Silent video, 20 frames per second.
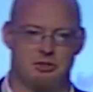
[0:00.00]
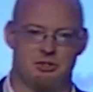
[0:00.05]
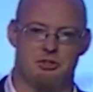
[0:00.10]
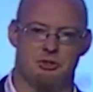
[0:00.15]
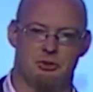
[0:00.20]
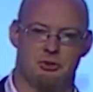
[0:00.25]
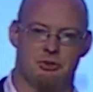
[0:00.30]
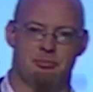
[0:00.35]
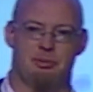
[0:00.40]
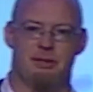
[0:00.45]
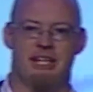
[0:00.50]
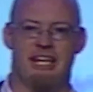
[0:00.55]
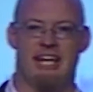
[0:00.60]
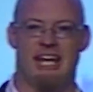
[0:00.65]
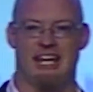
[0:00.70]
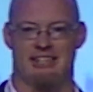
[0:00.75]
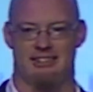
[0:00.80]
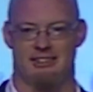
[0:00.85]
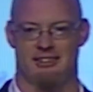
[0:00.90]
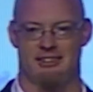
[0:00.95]
a plant.
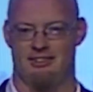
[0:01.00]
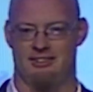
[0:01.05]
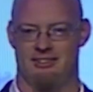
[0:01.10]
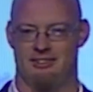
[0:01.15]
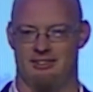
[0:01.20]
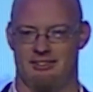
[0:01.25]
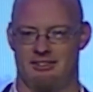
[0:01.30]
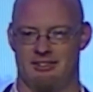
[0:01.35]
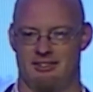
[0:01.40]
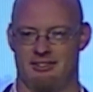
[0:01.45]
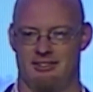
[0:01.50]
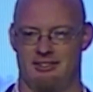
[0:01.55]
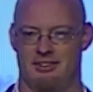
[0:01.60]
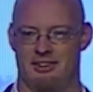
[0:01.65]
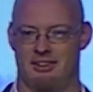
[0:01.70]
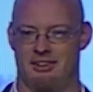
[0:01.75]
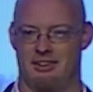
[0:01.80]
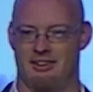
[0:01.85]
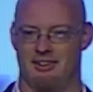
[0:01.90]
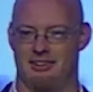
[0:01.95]

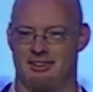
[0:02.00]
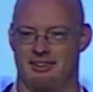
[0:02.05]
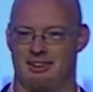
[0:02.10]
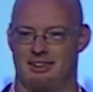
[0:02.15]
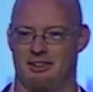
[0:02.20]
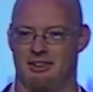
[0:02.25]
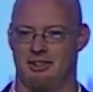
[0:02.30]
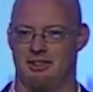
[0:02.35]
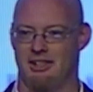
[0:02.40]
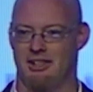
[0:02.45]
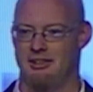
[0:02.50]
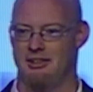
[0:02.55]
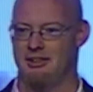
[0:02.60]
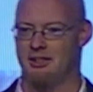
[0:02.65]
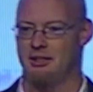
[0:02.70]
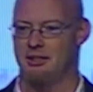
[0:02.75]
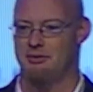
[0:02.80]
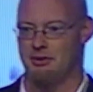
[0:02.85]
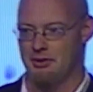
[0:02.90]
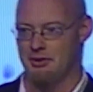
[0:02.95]
Okay, if
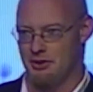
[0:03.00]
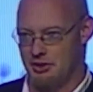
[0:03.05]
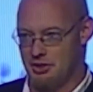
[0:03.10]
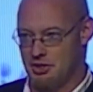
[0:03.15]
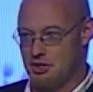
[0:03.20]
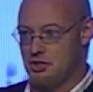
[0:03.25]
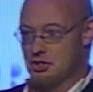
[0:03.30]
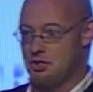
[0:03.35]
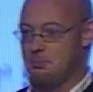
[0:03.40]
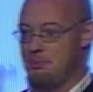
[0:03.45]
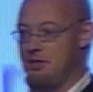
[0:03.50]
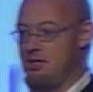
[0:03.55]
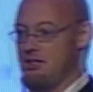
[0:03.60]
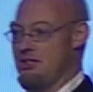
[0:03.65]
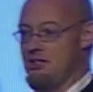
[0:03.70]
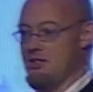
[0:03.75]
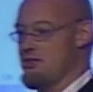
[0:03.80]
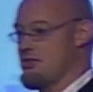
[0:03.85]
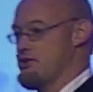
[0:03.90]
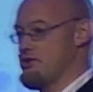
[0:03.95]
you look at your species,
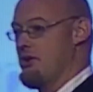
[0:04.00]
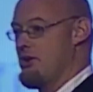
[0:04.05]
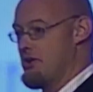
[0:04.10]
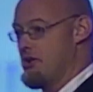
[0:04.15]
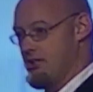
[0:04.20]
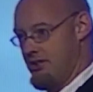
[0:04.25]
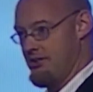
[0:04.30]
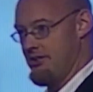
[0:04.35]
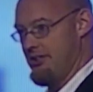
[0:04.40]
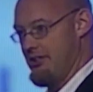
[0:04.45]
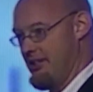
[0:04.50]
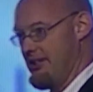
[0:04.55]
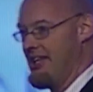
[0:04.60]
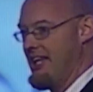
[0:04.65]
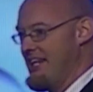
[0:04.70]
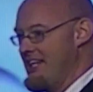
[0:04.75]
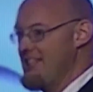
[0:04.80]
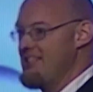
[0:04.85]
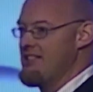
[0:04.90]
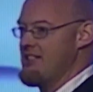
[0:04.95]
that
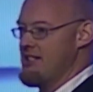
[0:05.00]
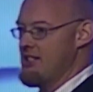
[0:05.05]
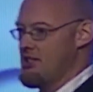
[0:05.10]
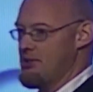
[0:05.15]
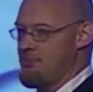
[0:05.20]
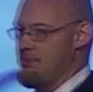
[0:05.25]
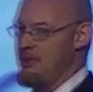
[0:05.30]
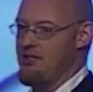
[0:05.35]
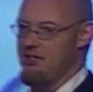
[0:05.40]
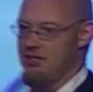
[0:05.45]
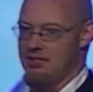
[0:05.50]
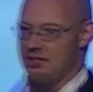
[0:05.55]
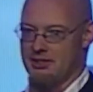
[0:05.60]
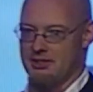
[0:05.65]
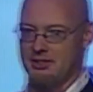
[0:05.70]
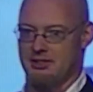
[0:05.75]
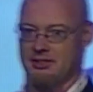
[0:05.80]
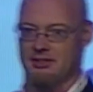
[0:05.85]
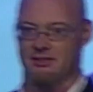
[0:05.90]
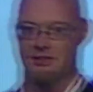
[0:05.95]
isn't a species,
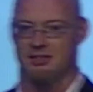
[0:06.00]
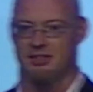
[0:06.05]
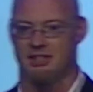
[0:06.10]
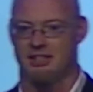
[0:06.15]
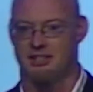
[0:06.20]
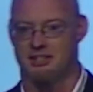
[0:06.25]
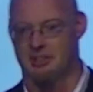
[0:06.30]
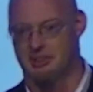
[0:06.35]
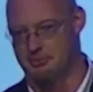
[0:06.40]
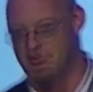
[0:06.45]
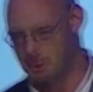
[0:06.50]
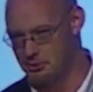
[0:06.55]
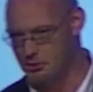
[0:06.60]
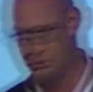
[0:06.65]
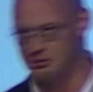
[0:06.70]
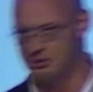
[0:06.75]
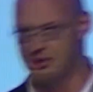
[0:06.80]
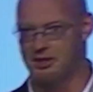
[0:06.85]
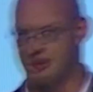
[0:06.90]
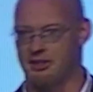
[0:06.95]
okay, except for over at
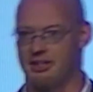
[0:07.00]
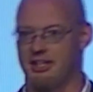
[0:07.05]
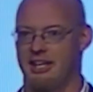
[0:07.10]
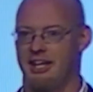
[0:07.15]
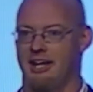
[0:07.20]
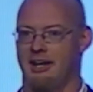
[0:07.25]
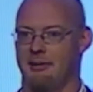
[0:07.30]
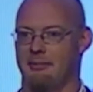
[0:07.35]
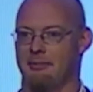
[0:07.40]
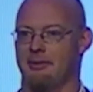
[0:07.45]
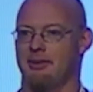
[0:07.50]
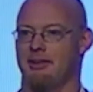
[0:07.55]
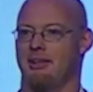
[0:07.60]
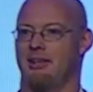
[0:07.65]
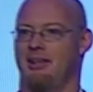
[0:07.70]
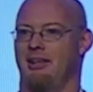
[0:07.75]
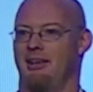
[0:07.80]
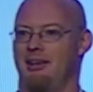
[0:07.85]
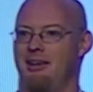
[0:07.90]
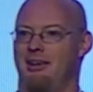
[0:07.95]
our lab.
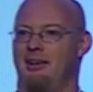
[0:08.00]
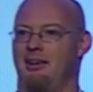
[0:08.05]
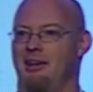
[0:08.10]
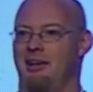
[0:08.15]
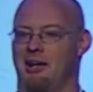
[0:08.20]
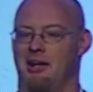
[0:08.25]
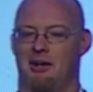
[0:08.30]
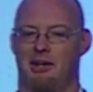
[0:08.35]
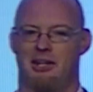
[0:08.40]
All right,